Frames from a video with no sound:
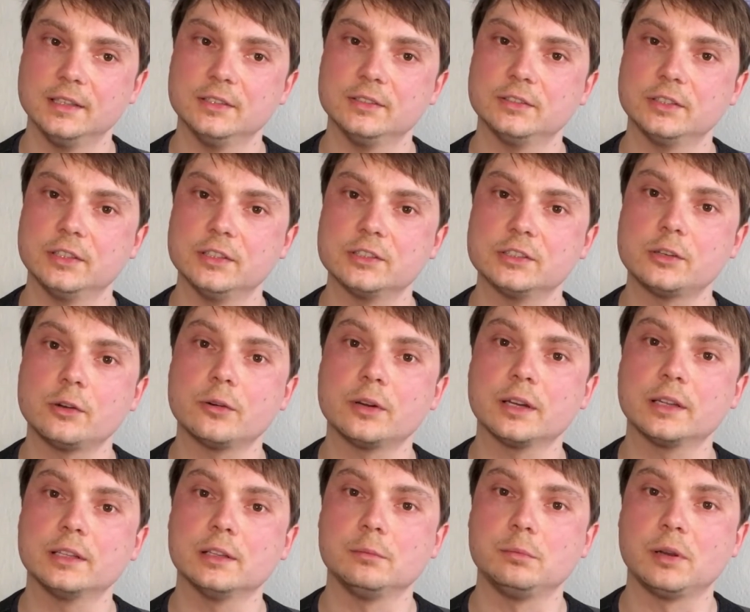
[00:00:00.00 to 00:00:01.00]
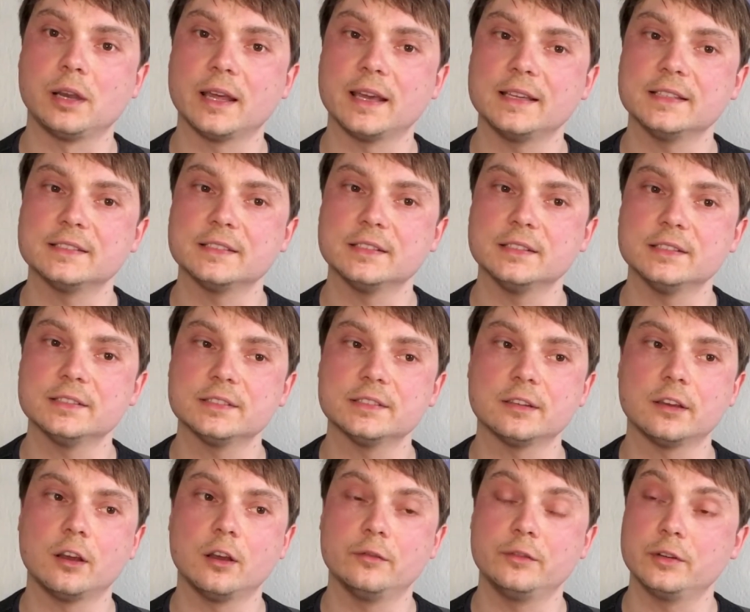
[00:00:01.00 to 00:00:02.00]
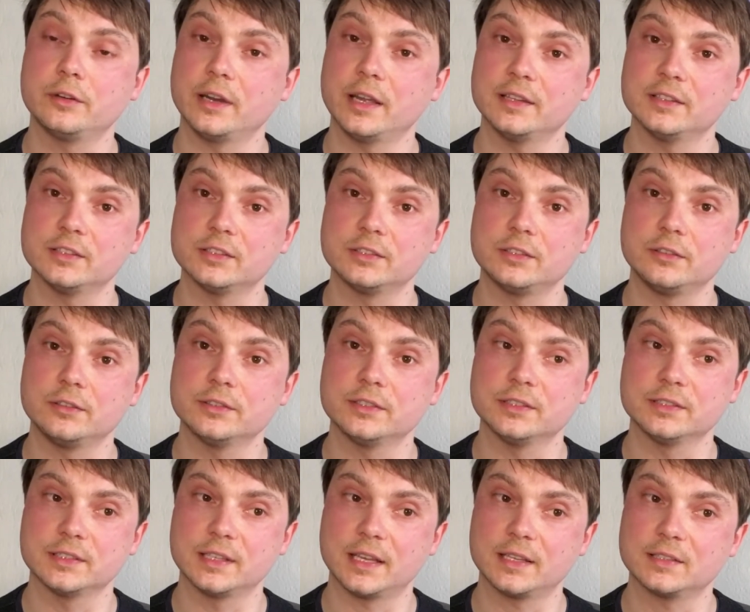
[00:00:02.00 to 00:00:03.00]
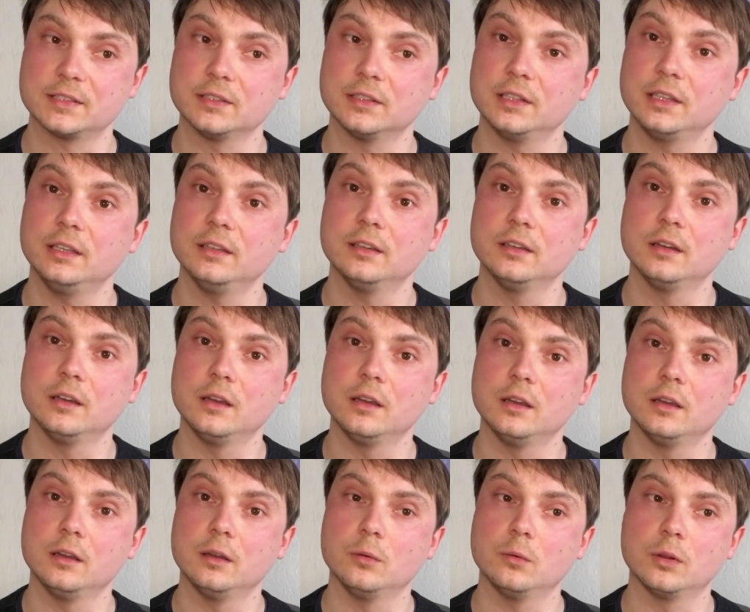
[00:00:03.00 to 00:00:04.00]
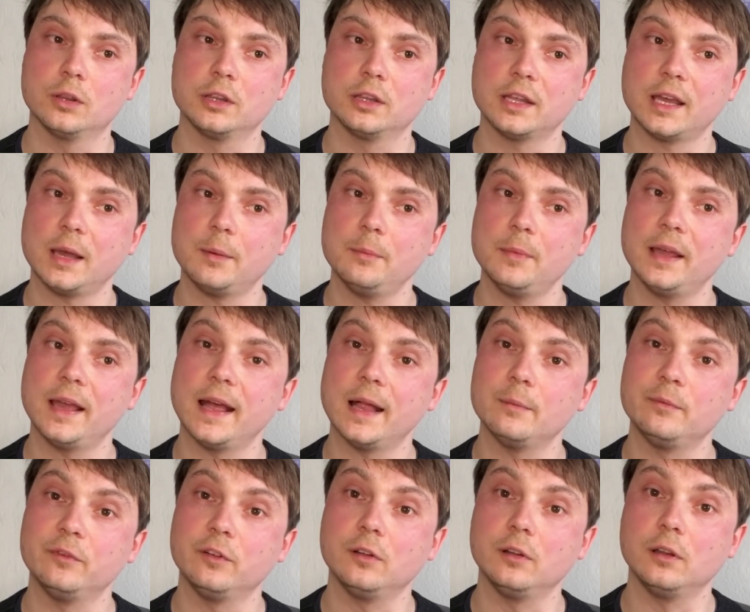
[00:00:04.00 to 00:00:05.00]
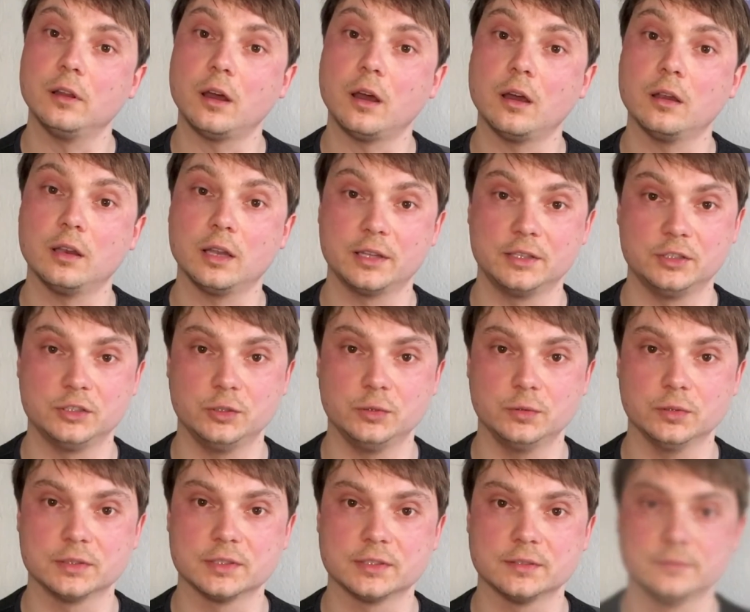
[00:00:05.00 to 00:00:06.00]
the historical places of your ancestors in Saxony with some helpful online tools.